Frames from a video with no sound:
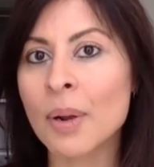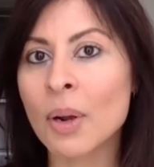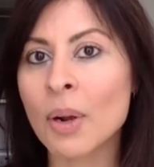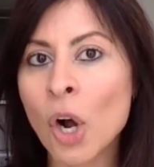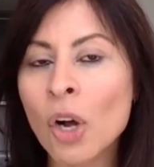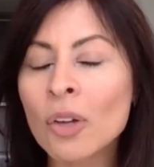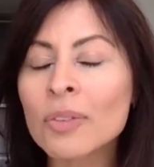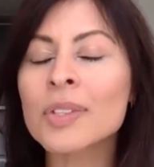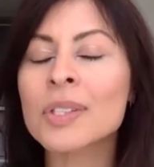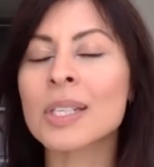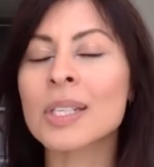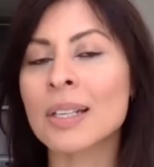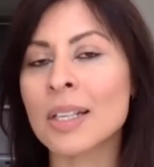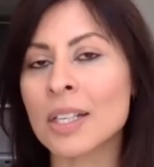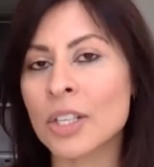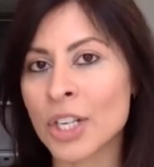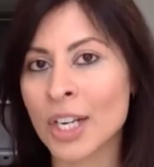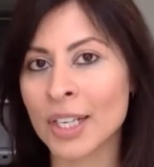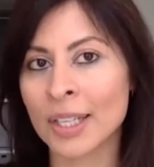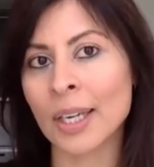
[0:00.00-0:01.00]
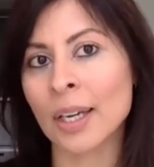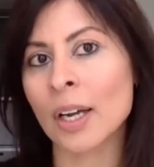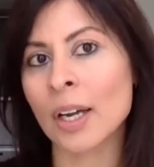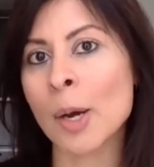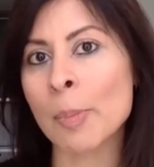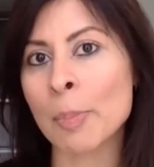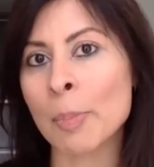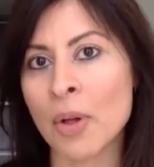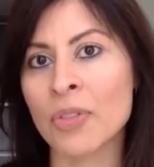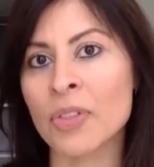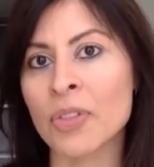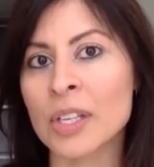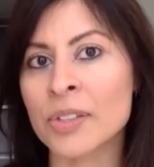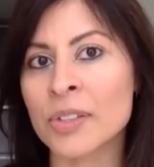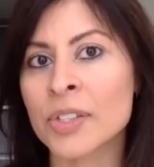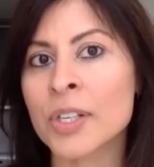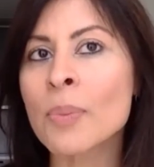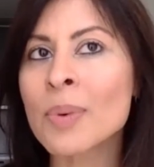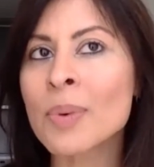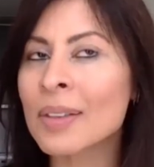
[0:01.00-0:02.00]
constantly checking upon this.
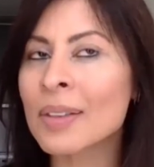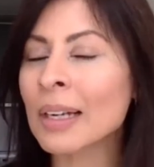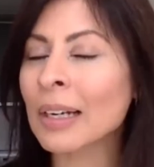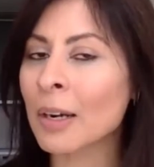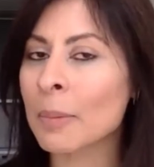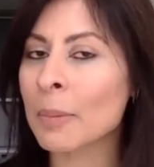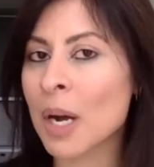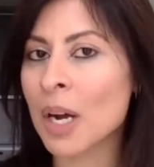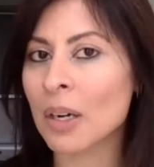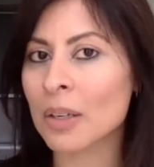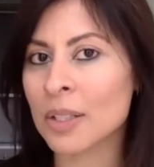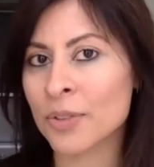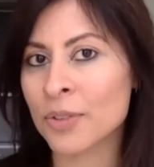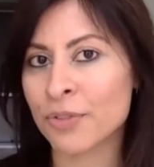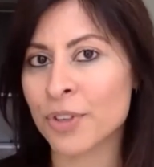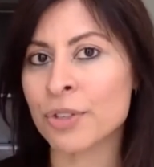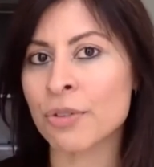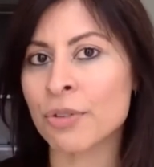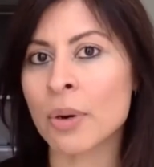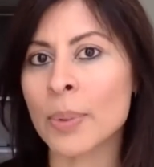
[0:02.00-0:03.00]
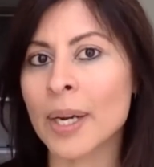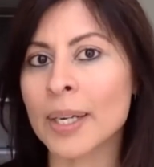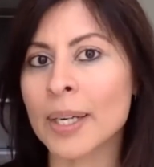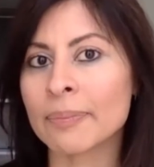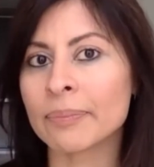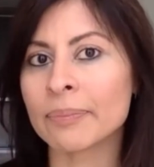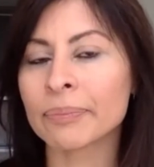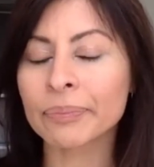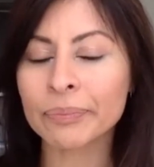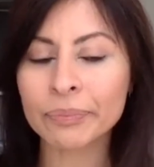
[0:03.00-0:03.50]
Don't let the little marks fritter away.